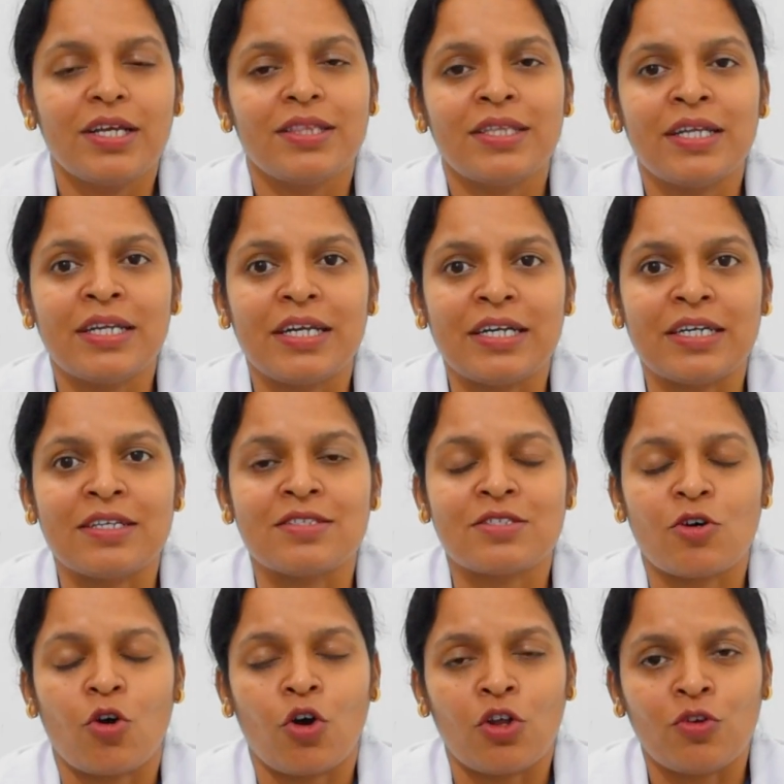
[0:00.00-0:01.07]
then it is
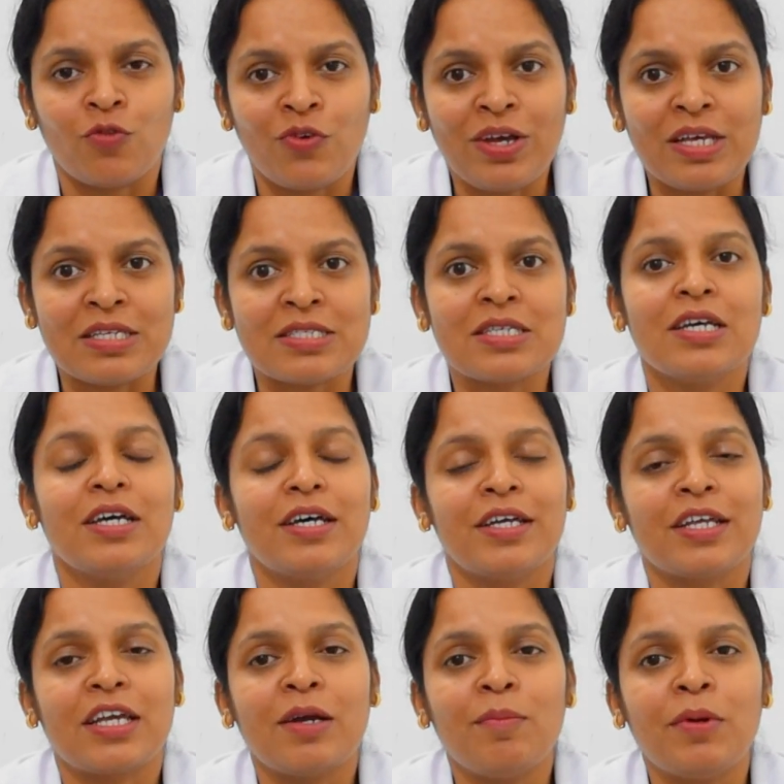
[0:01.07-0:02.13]
always
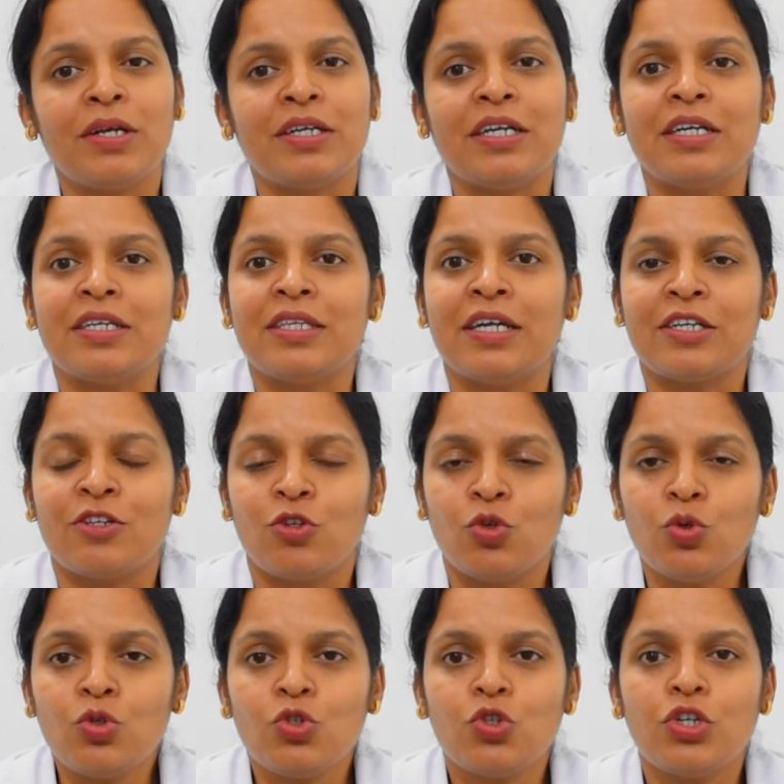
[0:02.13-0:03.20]
recommended that
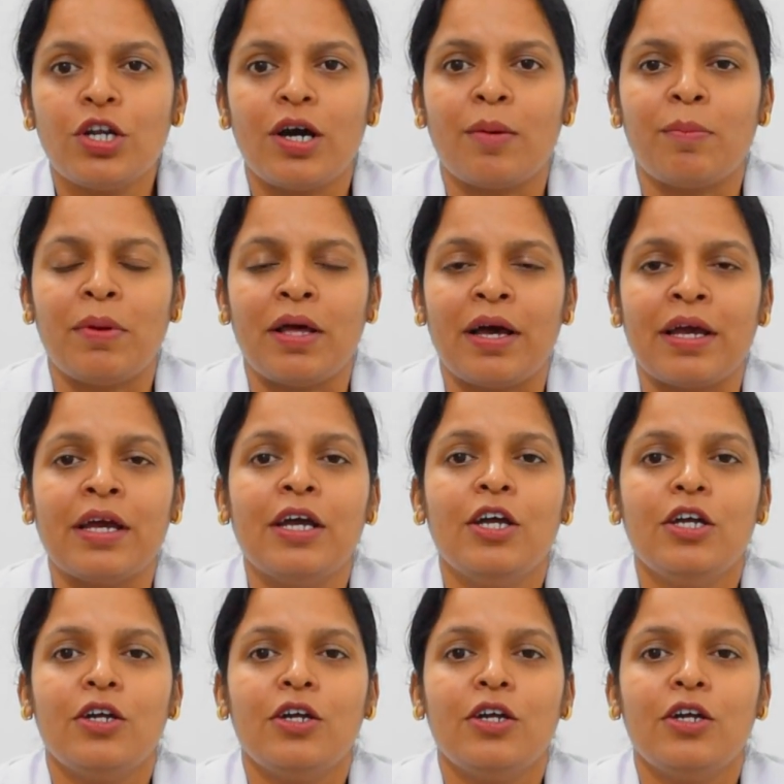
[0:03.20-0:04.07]
you should apply